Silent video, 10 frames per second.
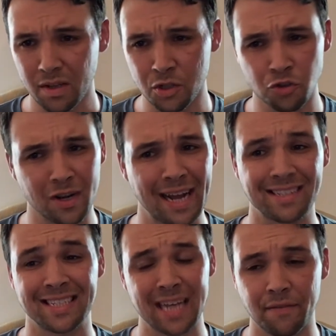Struck
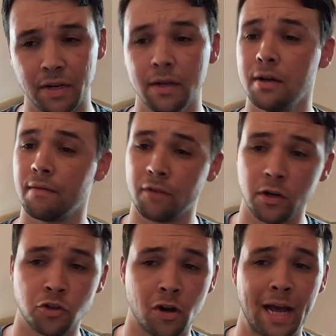out 7.
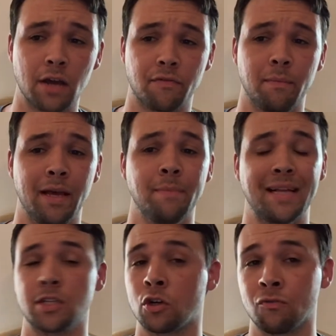Very strong outing from him.
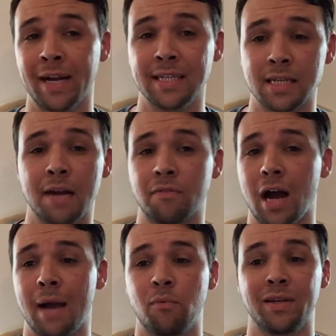That's a great sign for
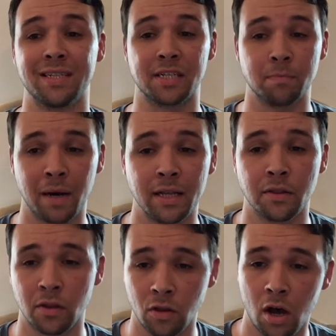High Point
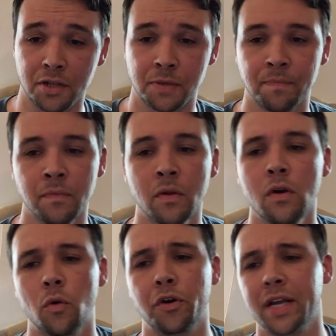despite the loss.
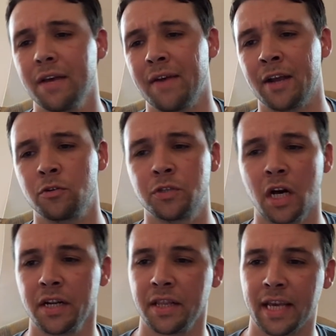We're going to give Andrew
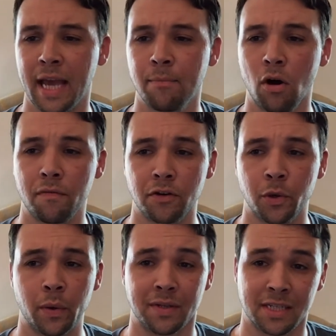Dundon the game ball for
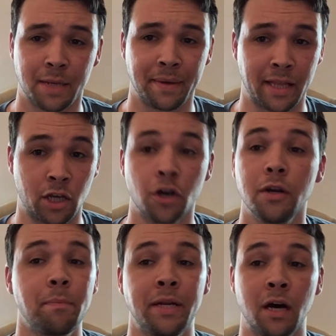doing what seemingly
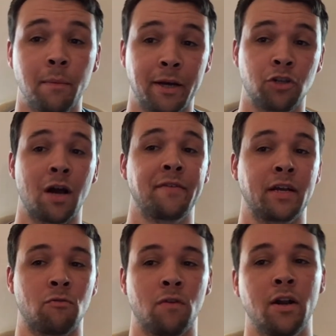couldn't be done by driving
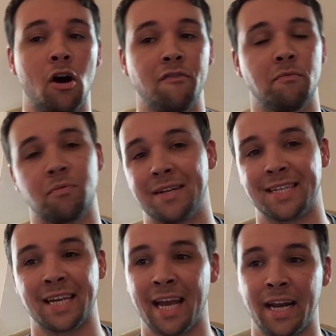in a run off of
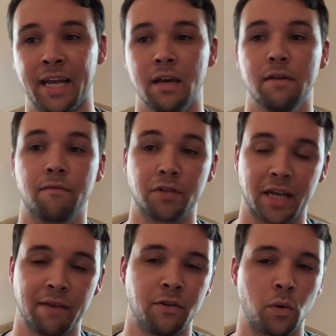Preston Gainey
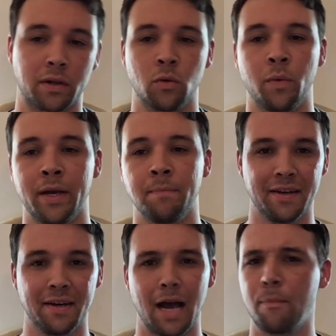to give York the win.
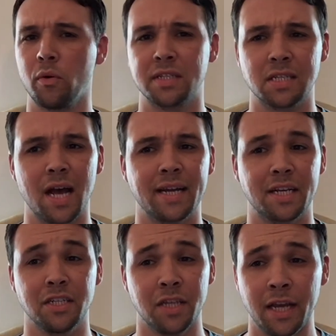High Point's slide
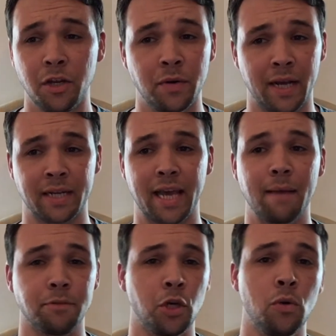continued in
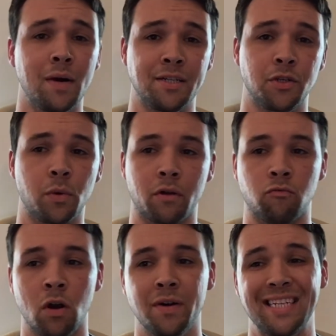Game 2 as York
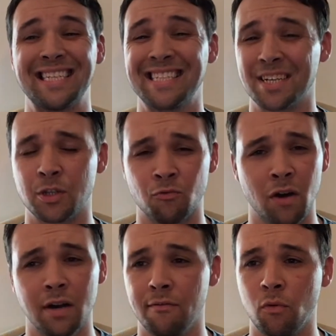rode a
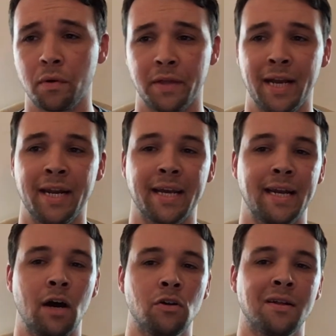6-run 4th inning and
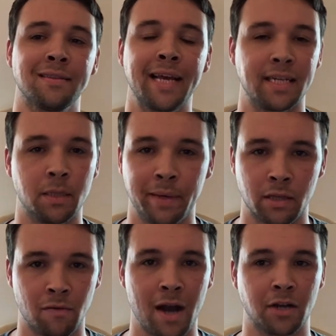held on late to beat
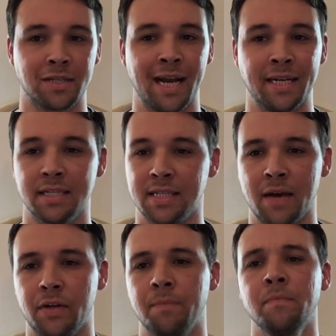the Rockers
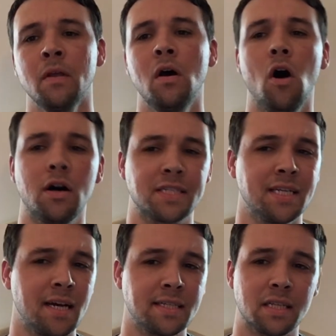8-7.
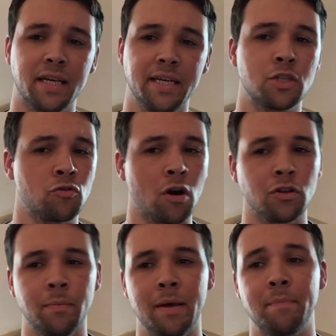Austin Nicely, he
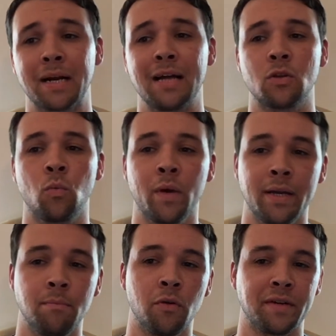struggled a bit but got the
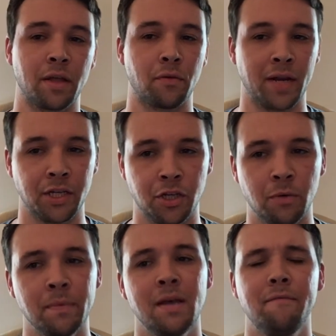win, moving to
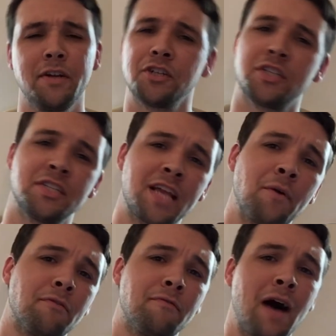3-2. Finished his day
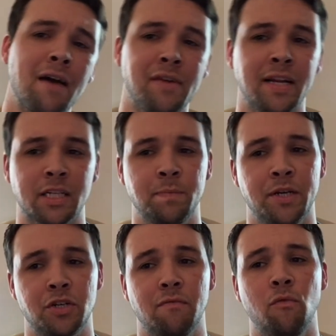with 5 innings
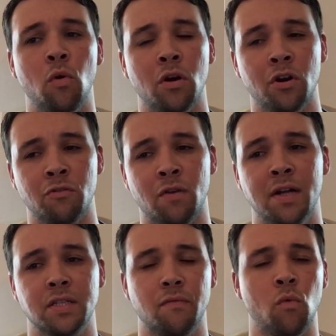pitched, 4 earned
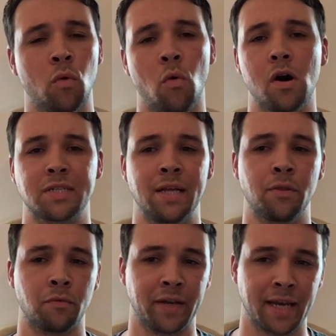runs, 4 walks,
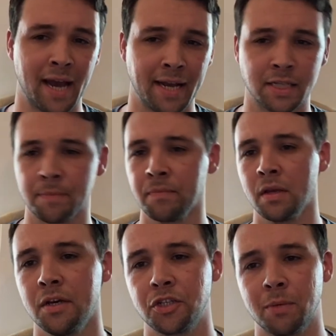and 3 Ks.
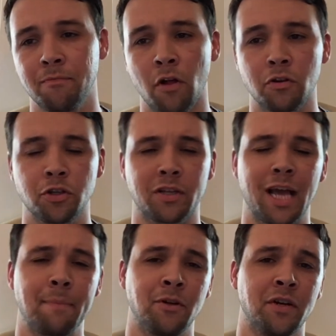Jim Fuller took
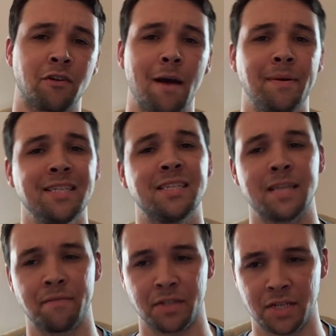the opportunity to grab his
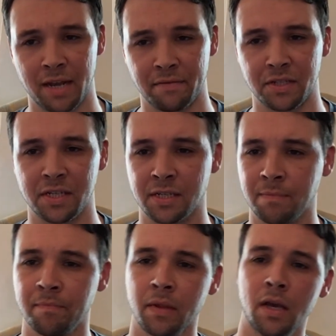7th save of the
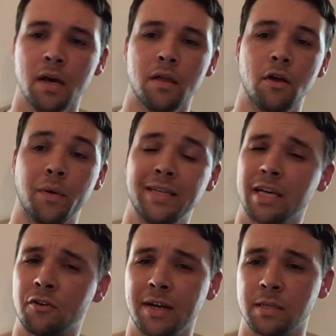season, though he
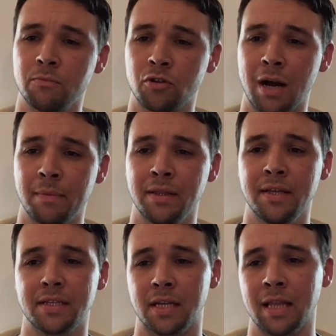did create some drama in
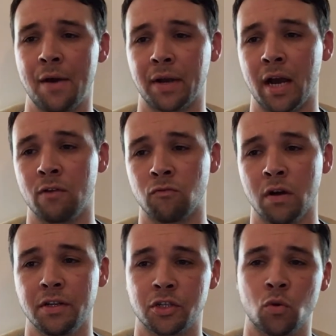this, allowing a
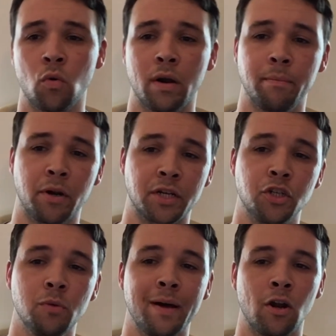run to score and putting
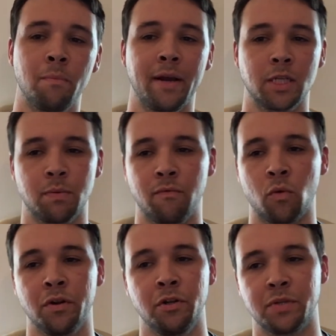2 men on base
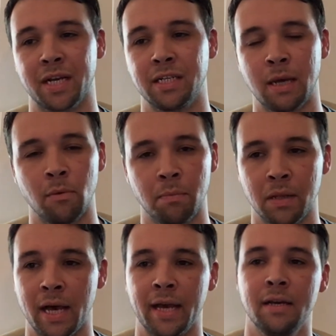before inducing a double
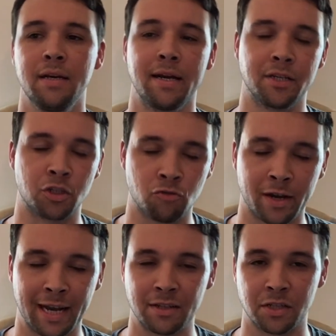play and a
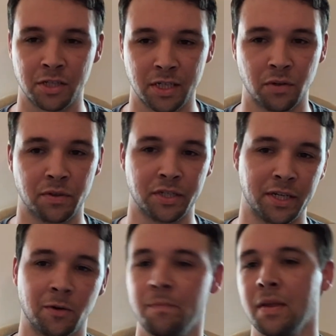strikeout to seal the
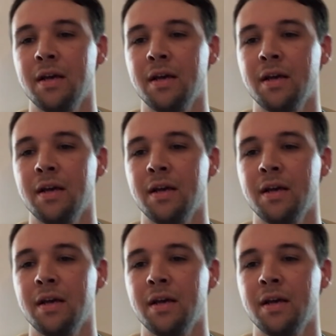deal.